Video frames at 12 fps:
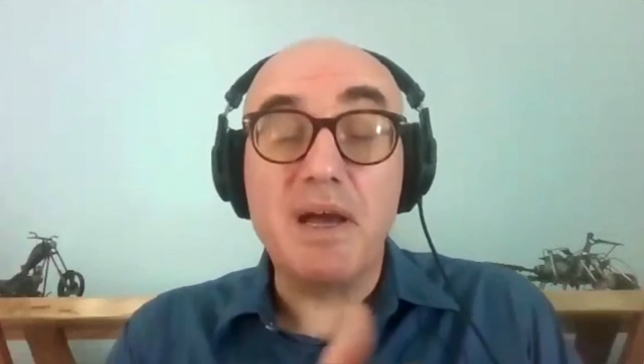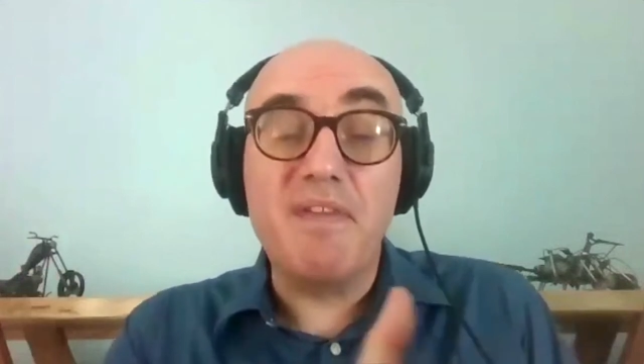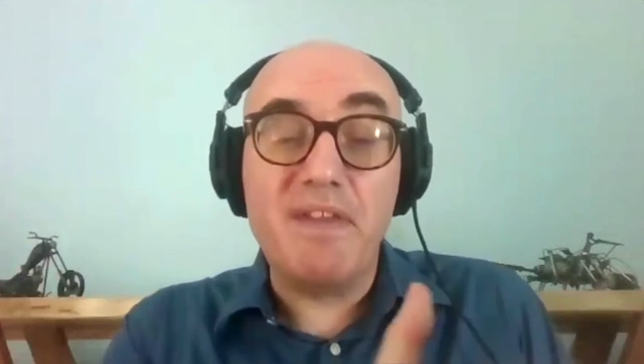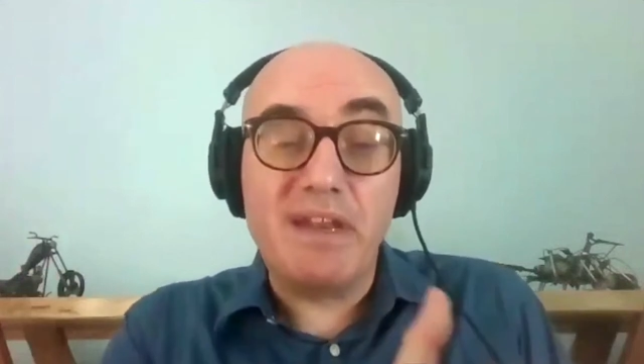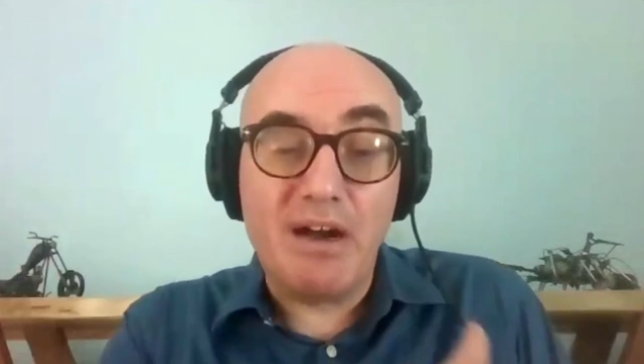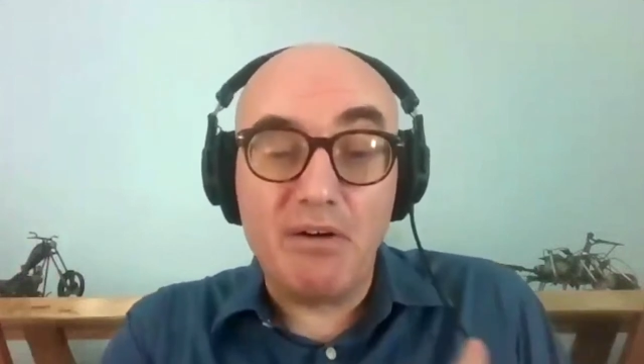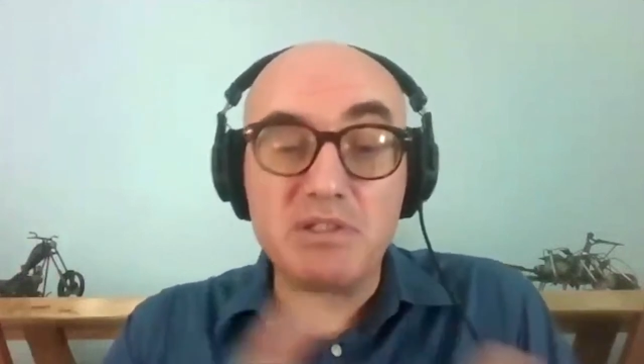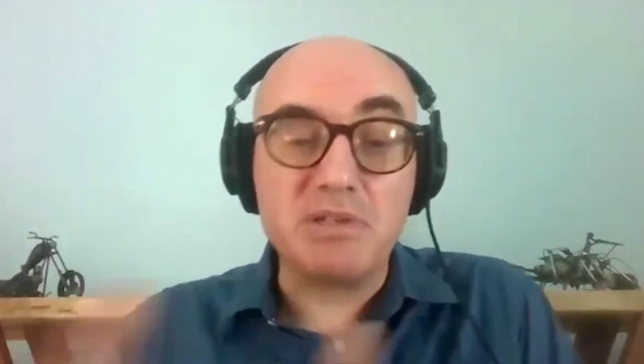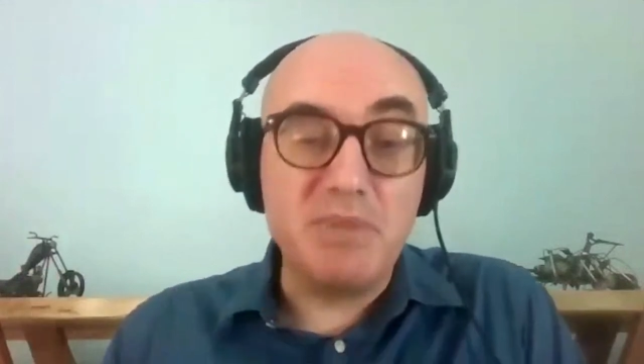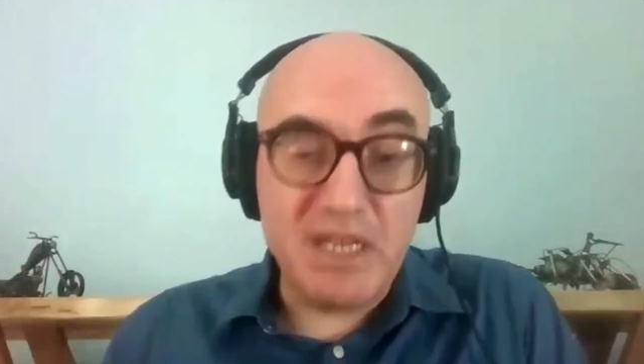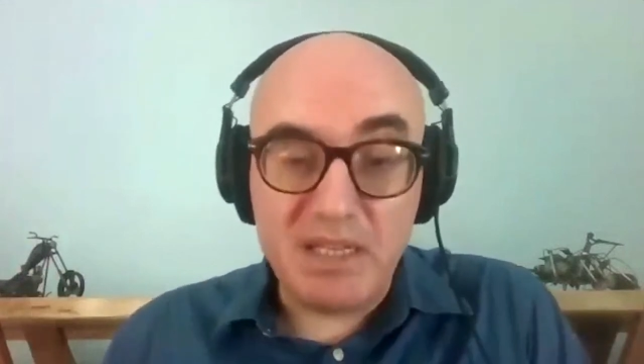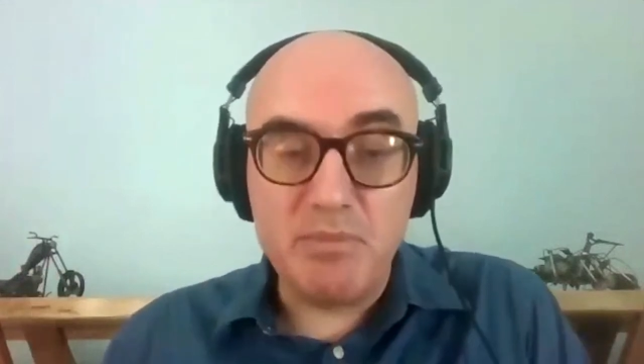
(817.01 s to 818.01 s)
and then
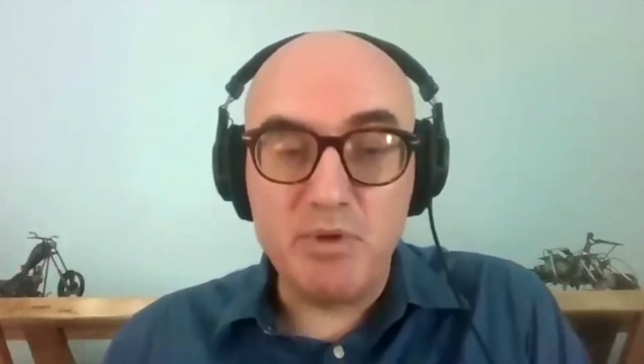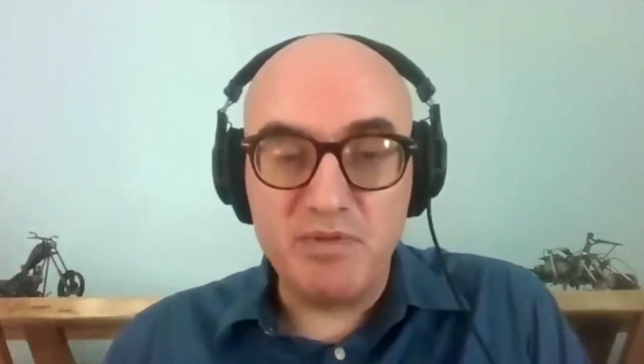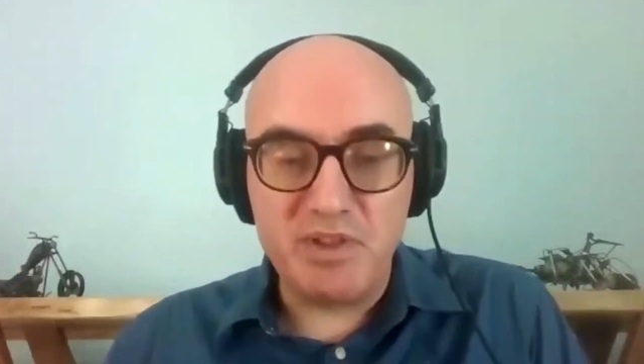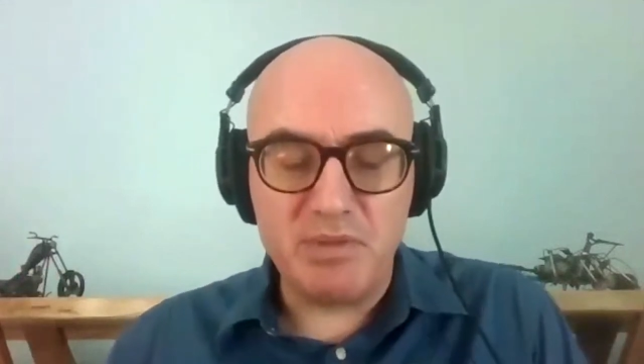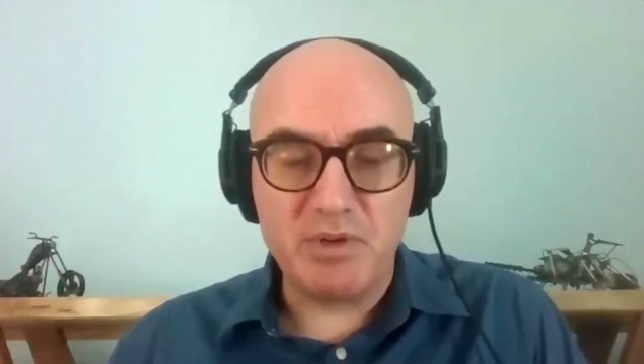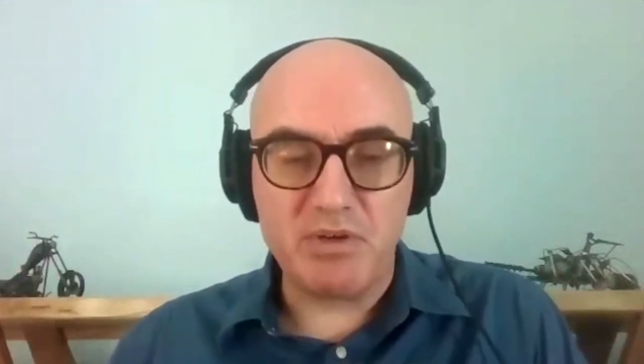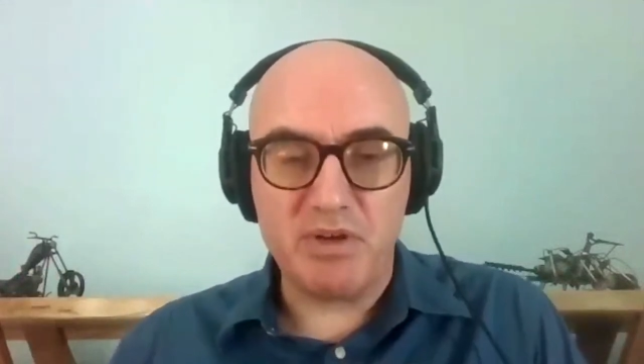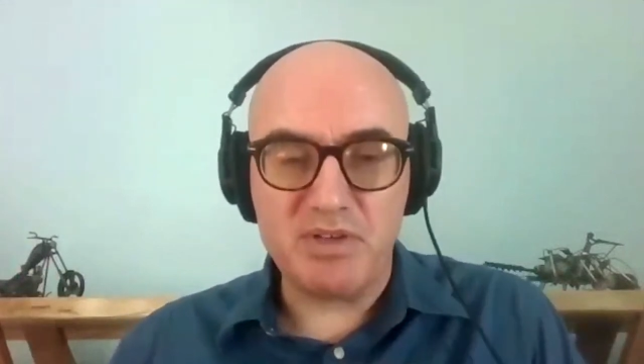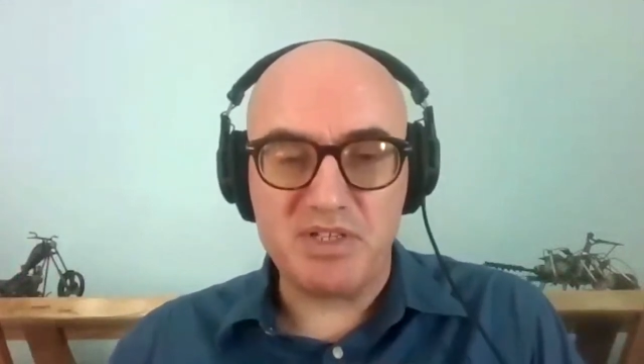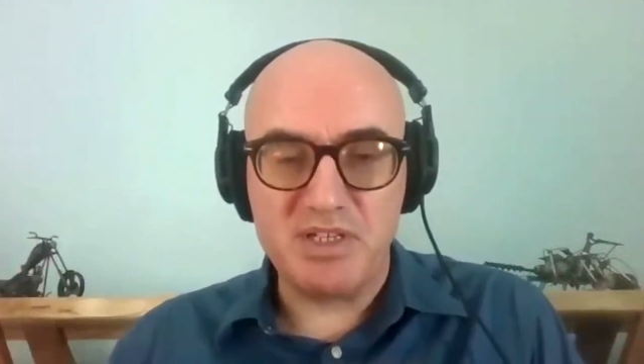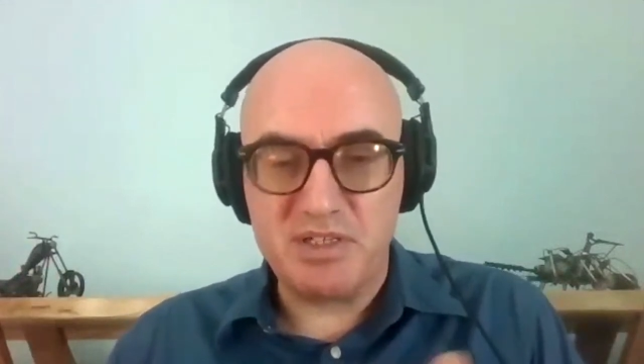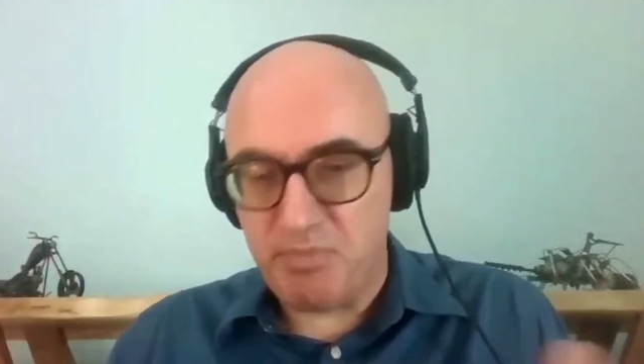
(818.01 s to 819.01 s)
ultimately moving them
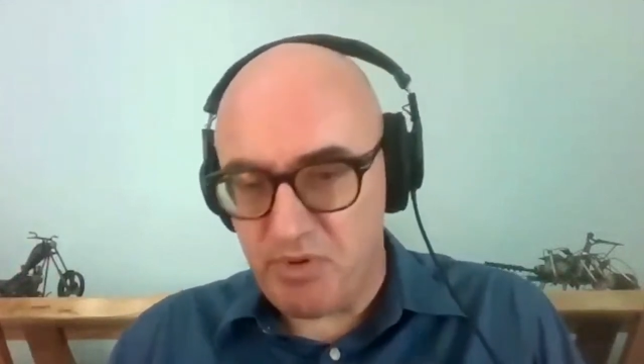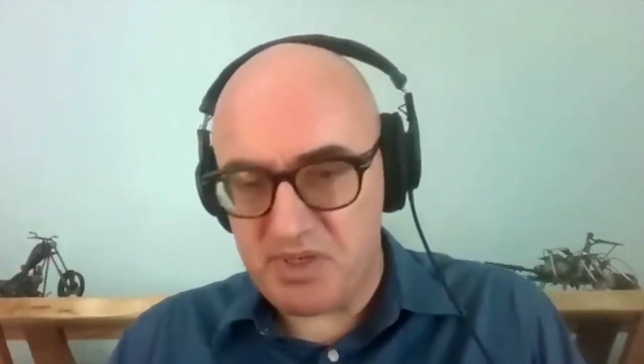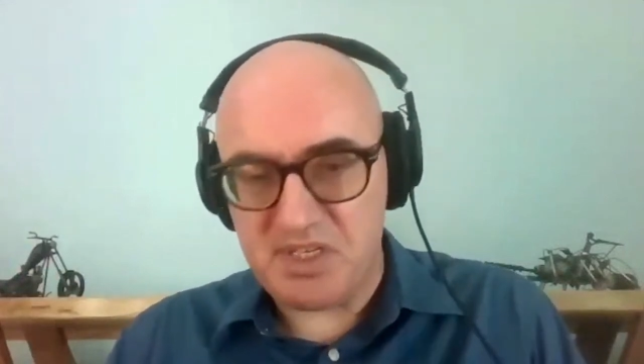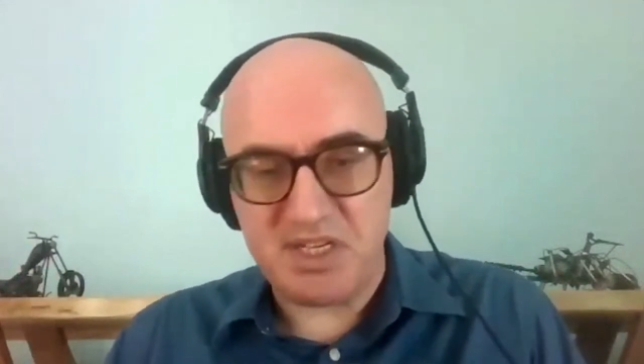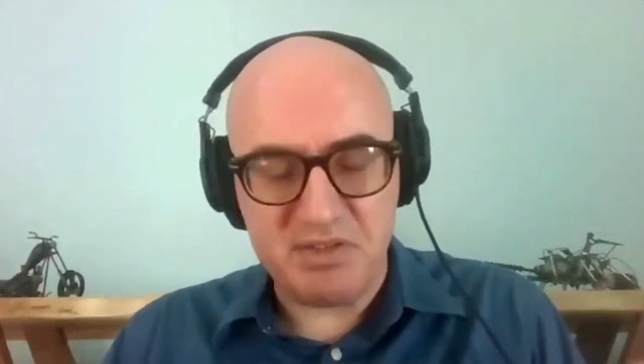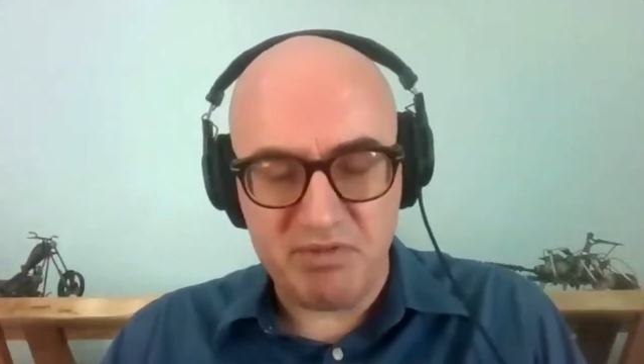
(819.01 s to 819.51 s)
across into projects